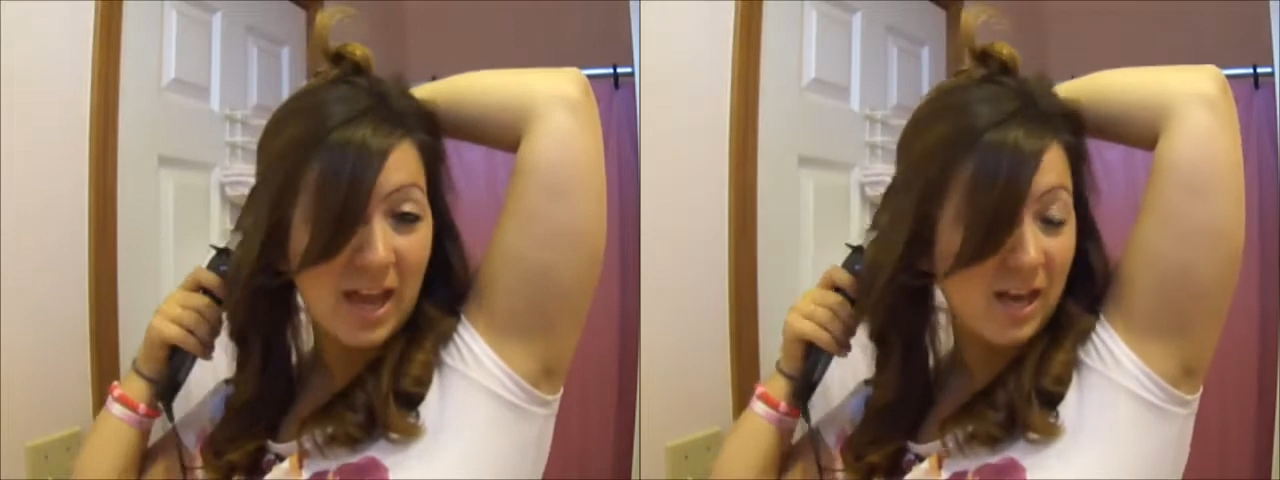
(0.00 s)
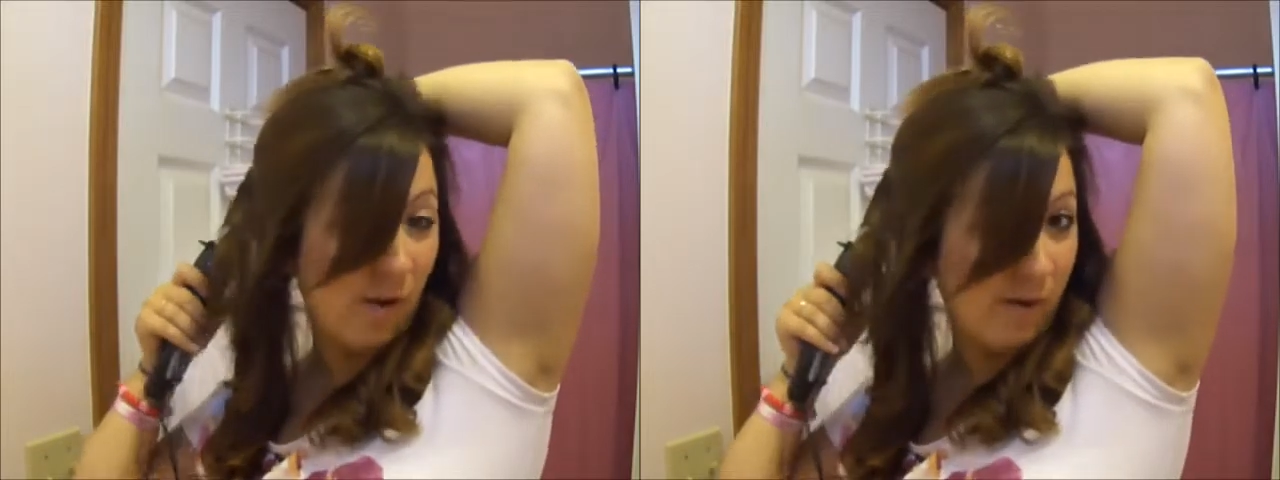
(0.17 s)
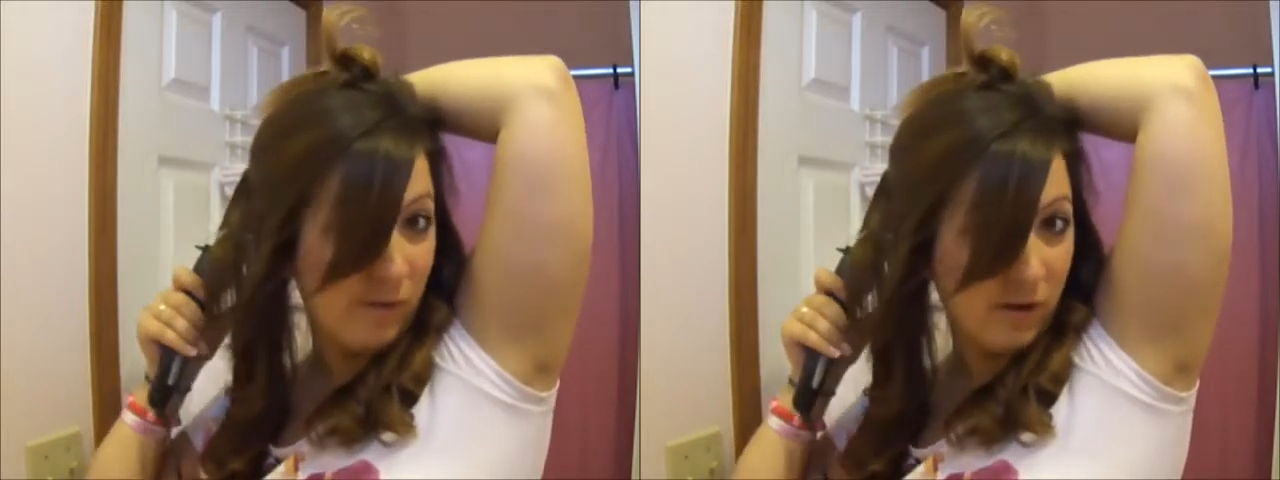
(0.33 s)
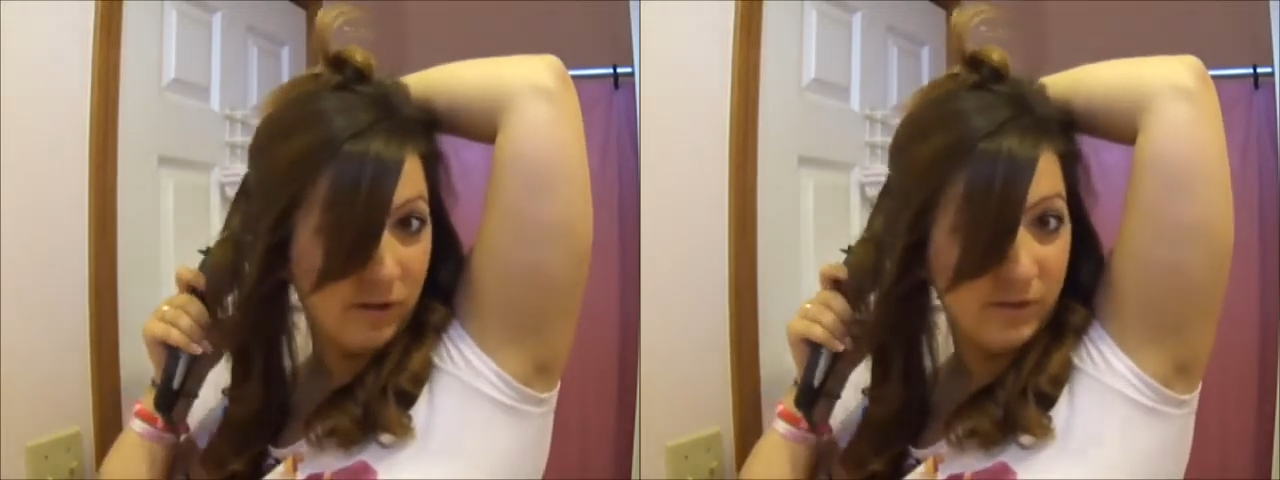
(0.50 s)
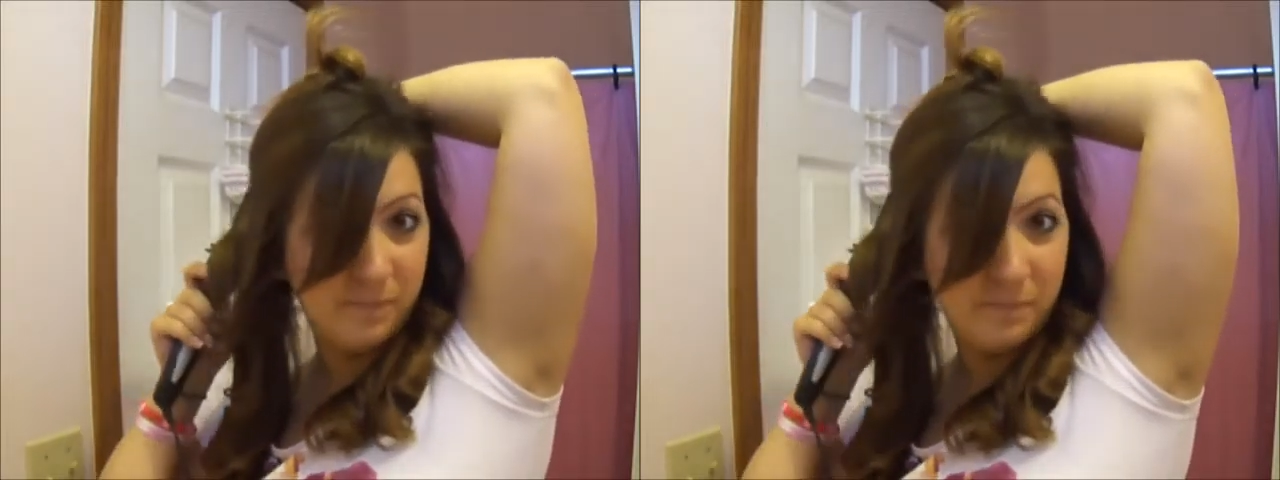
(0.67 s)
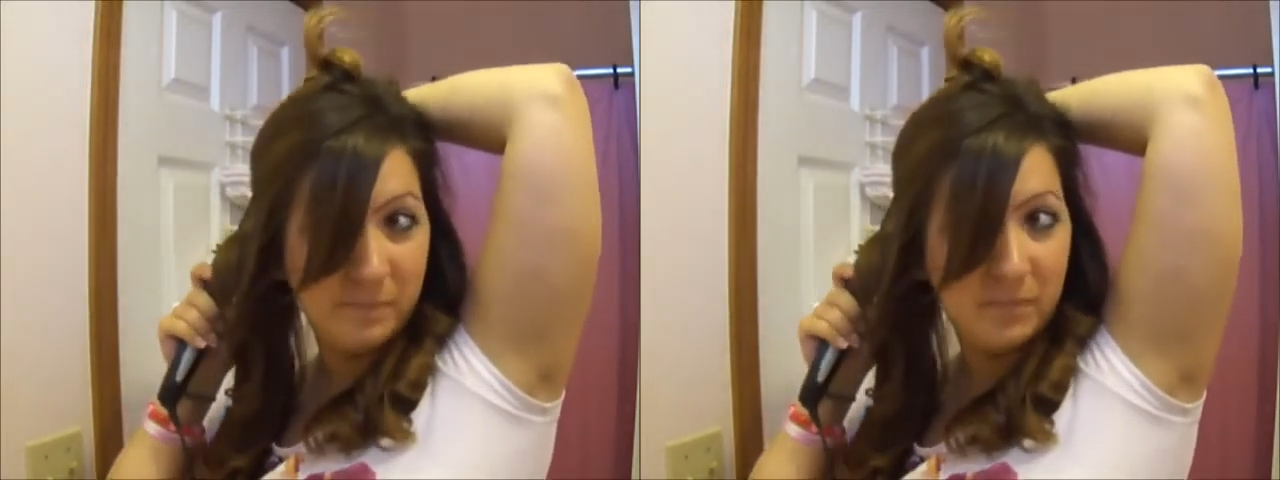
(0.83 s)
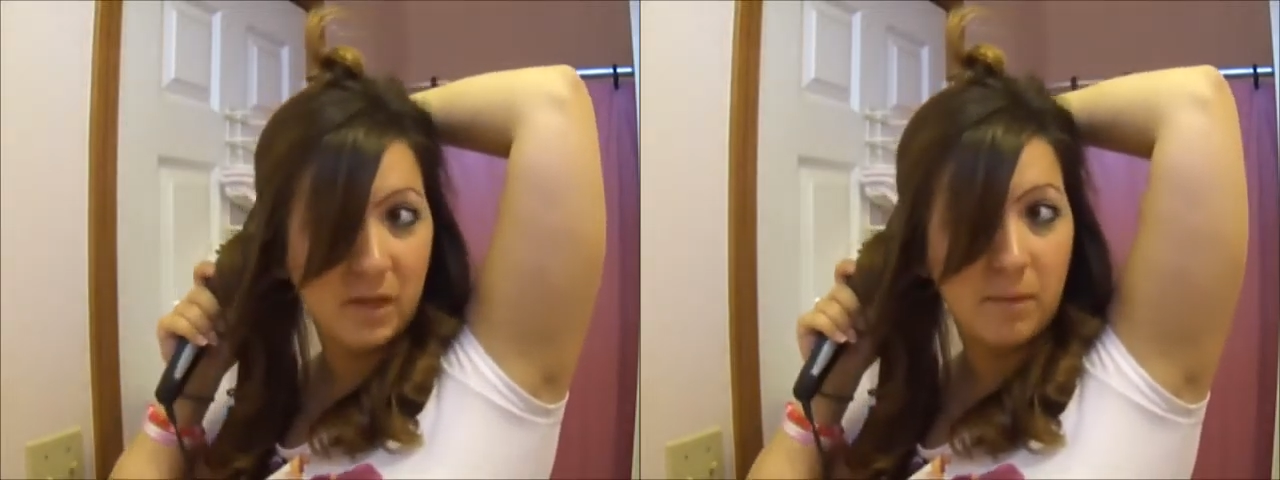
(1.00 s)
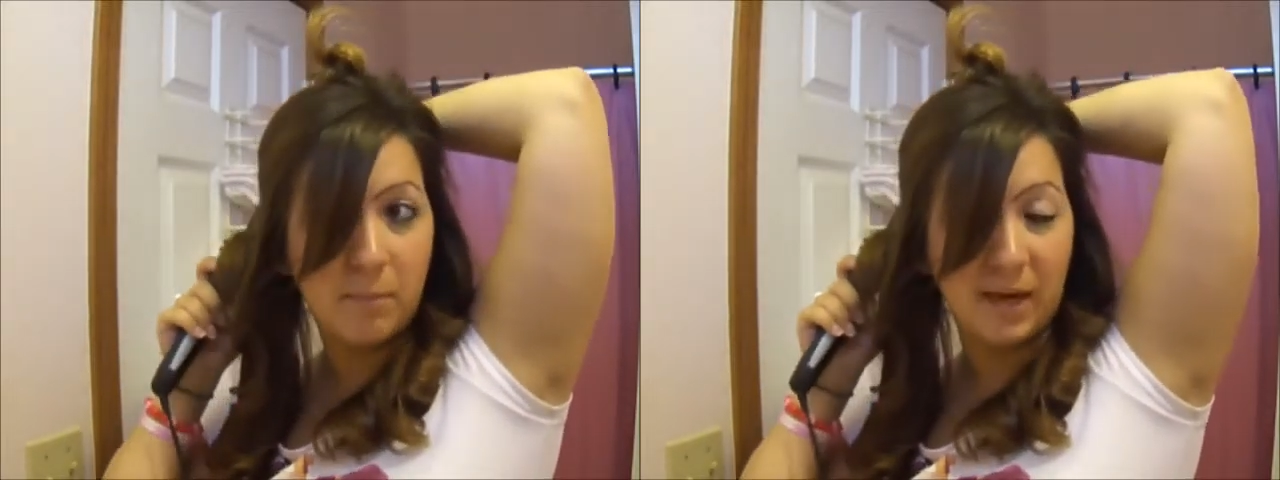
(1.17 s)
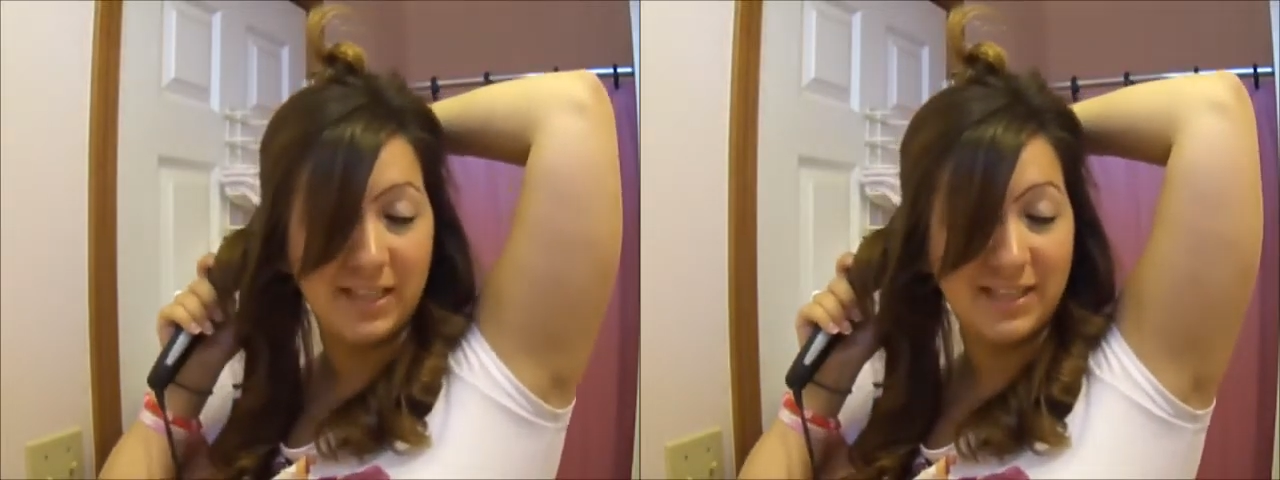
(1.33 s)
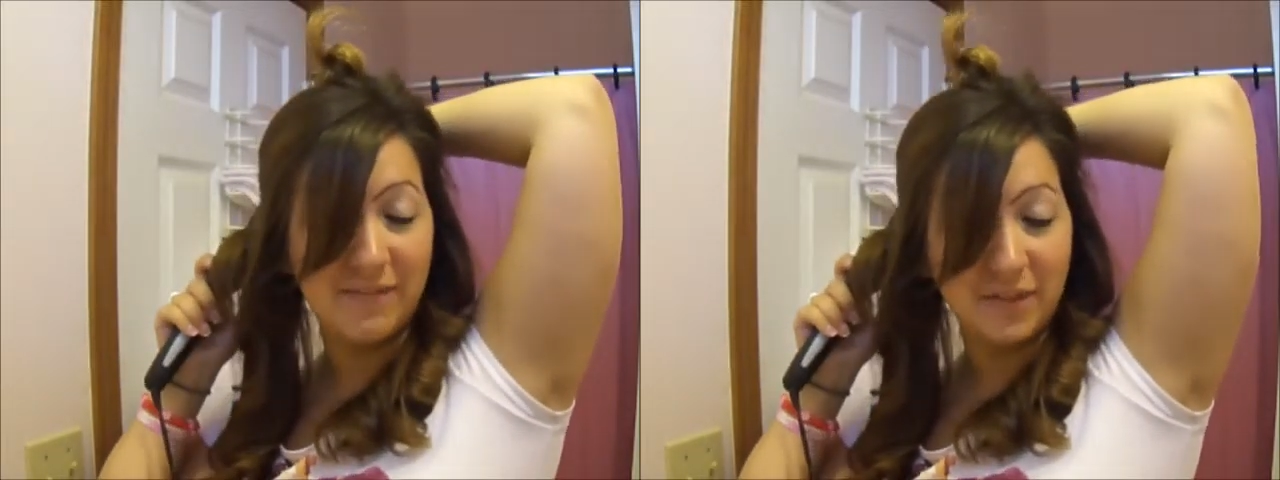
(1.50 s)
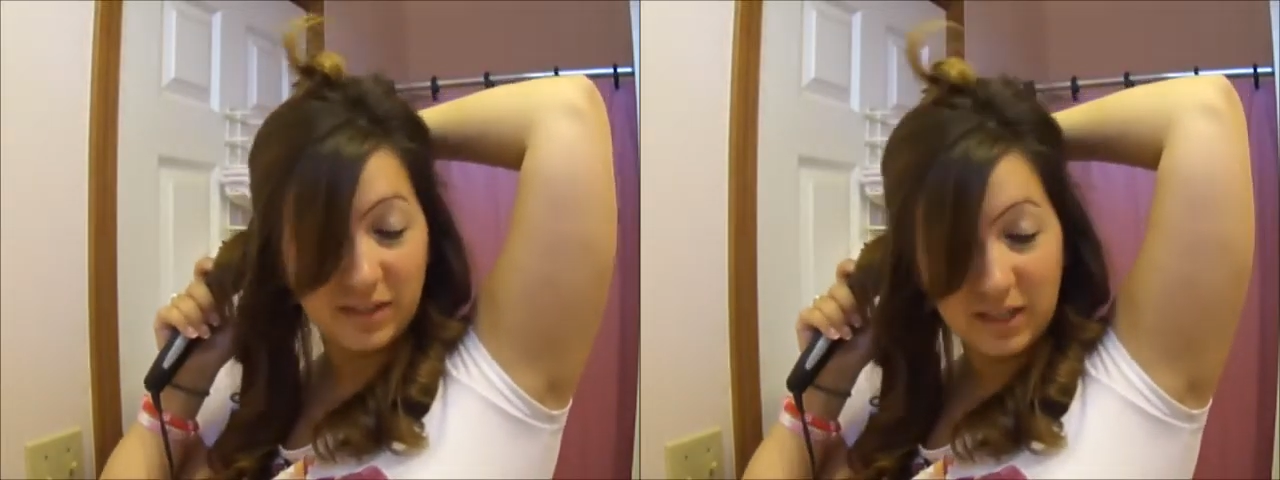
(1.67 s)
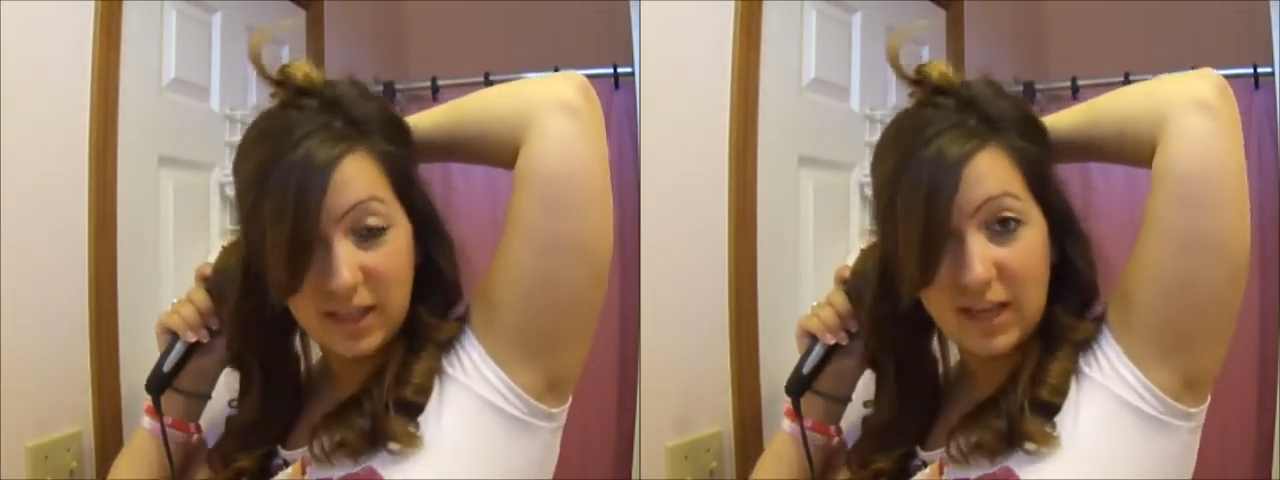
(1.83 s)
And now I've learned. But
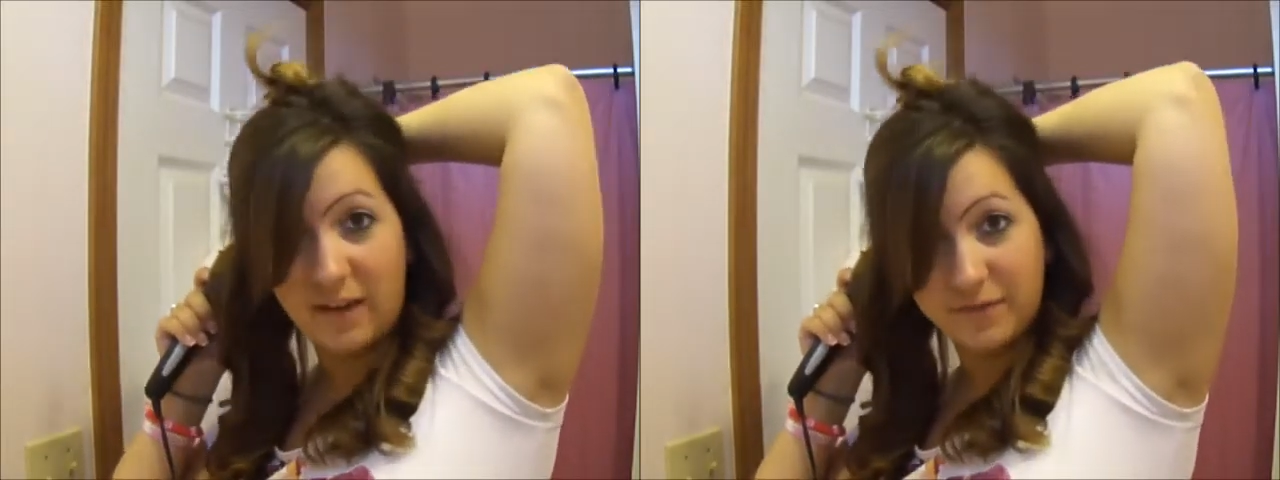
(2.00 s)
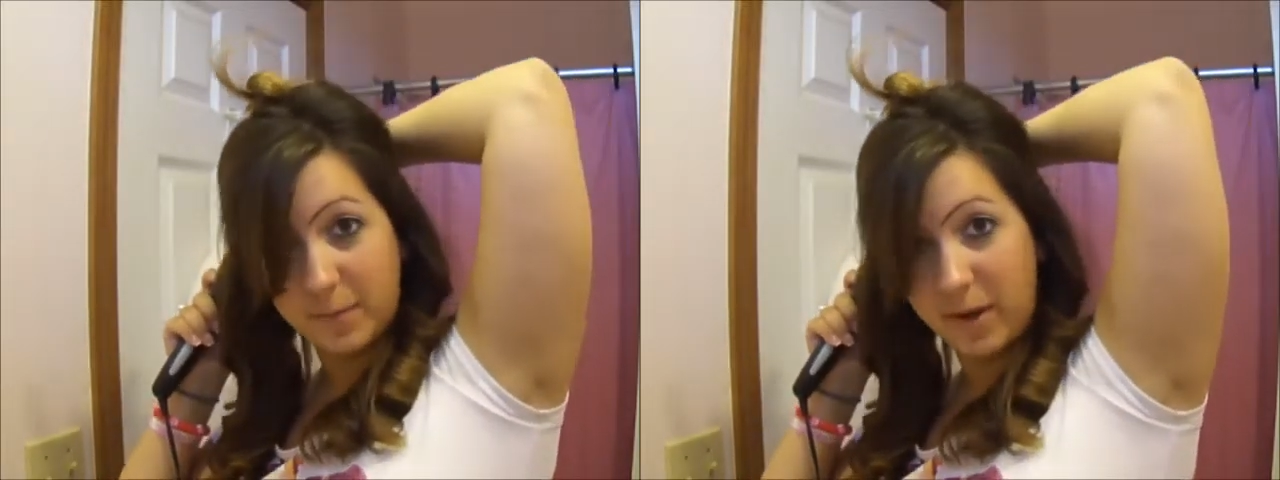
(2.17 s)
definitely have